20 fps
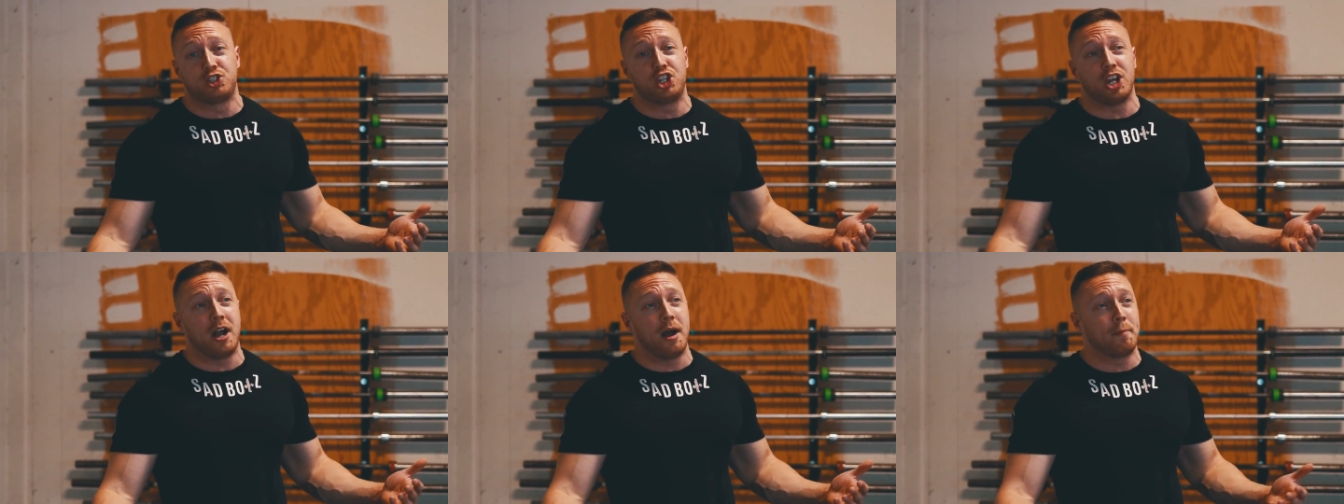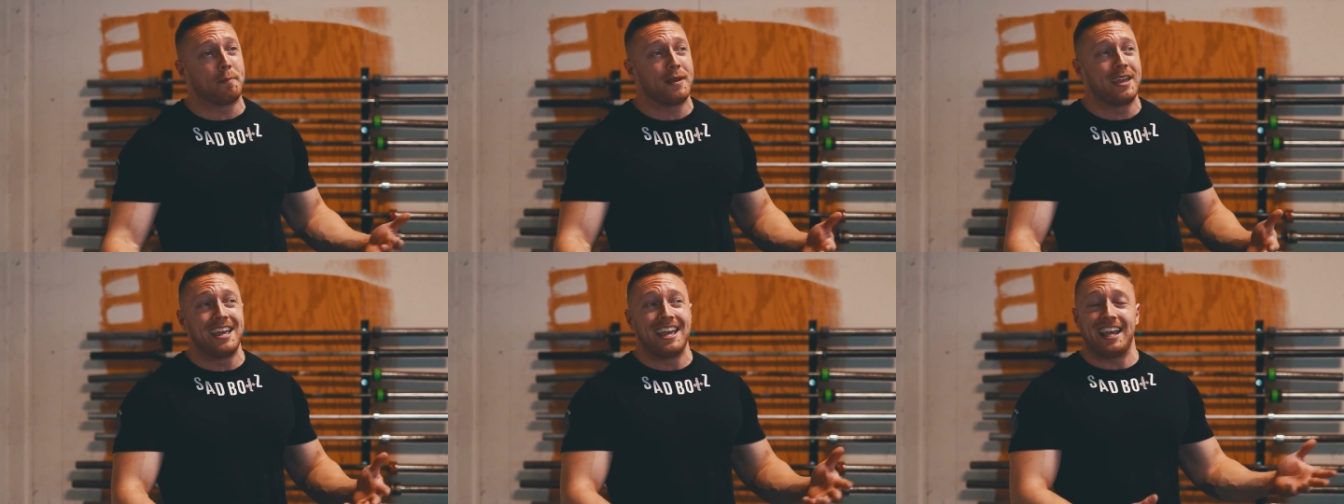
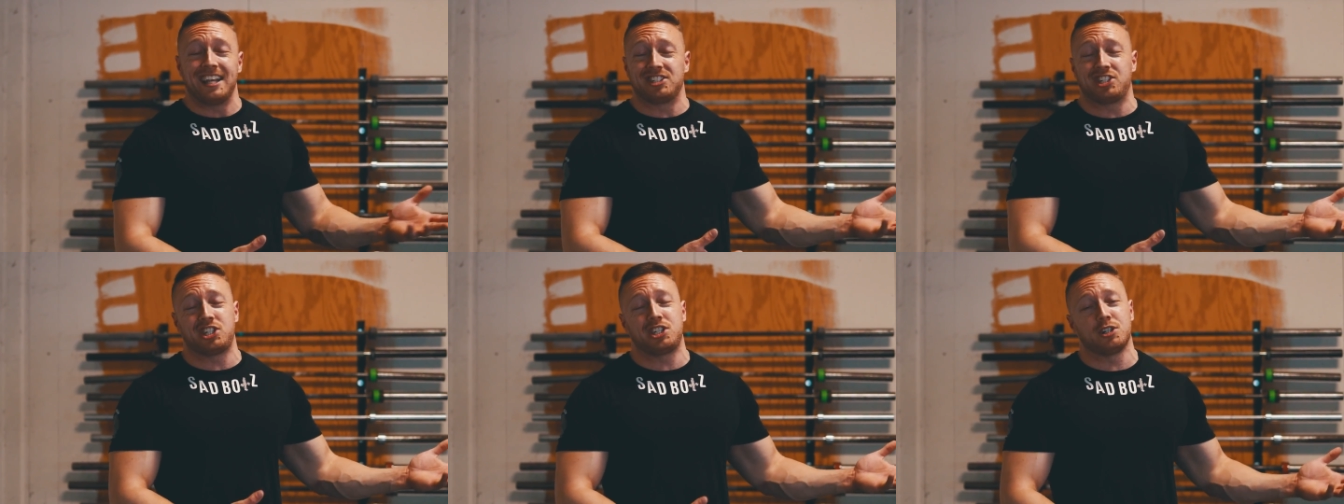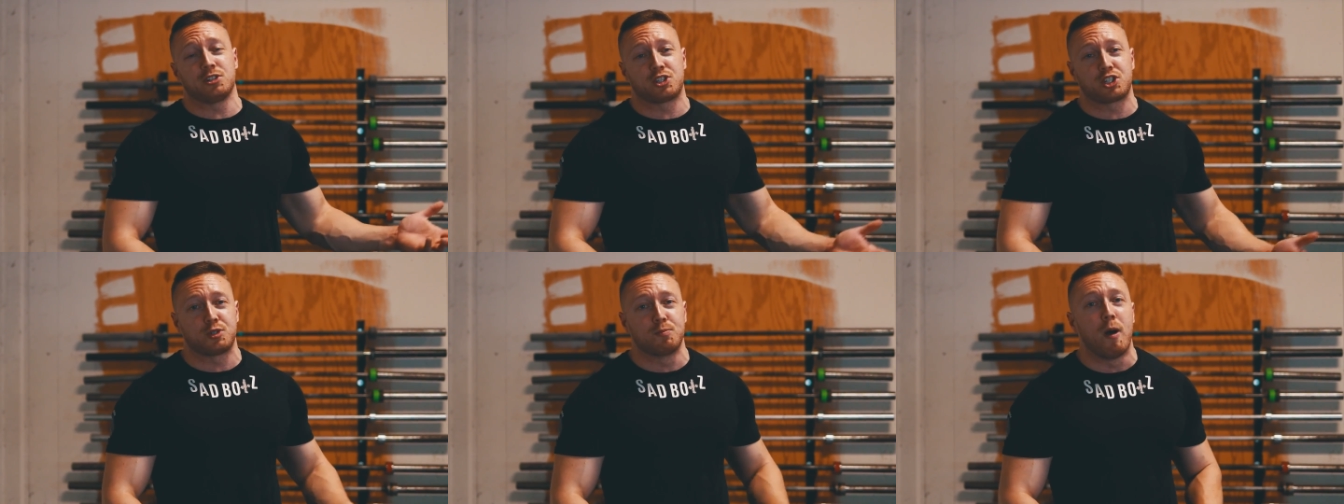jump and
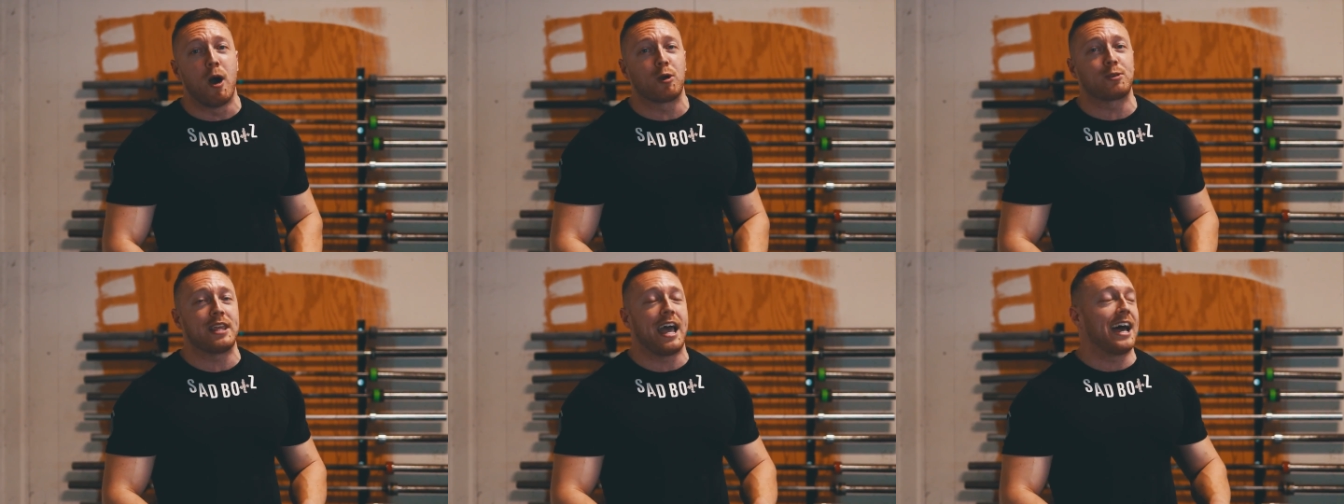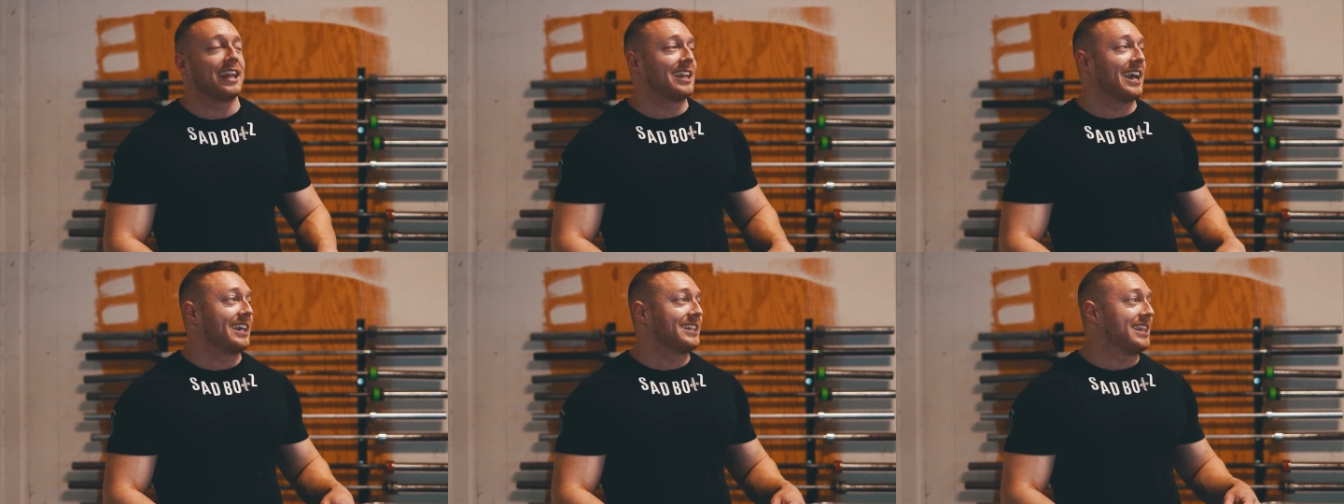still smoke
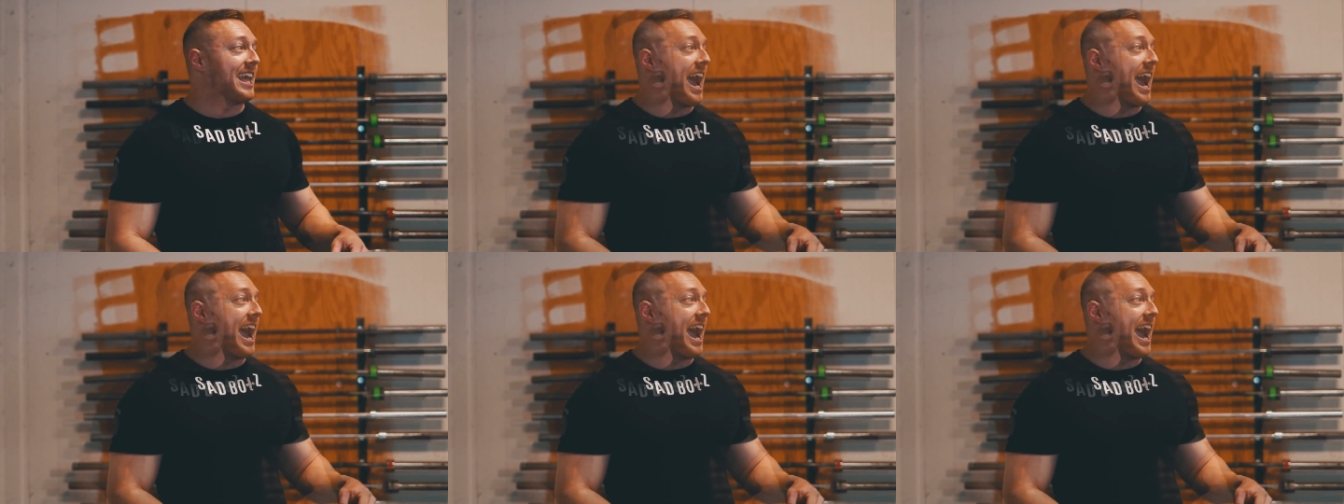that like